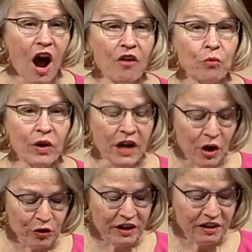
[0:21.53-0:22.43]
of
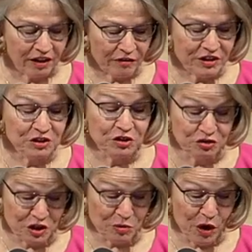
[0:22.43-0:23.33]
111 to
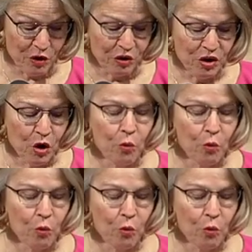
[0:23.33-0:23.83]
0